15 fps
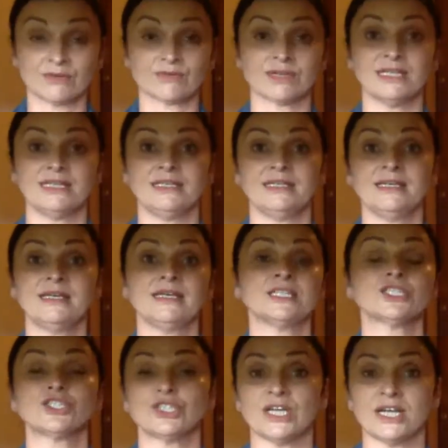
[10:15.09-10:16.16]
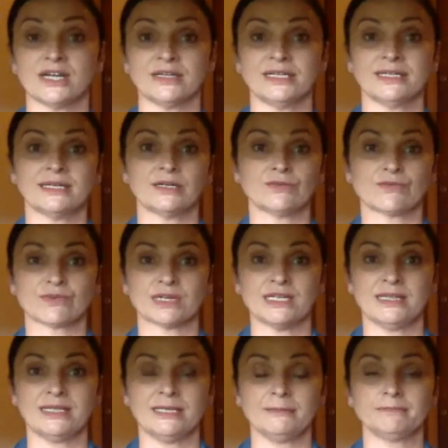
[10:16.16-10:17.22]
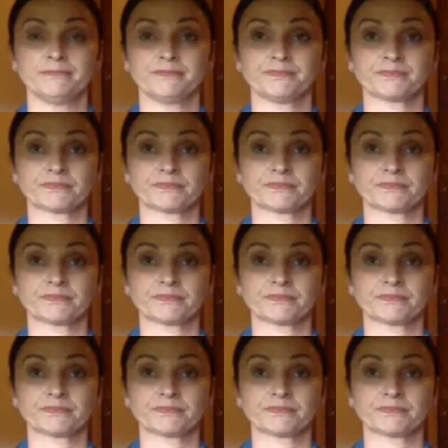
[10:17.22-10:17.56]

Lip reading: really sharing of really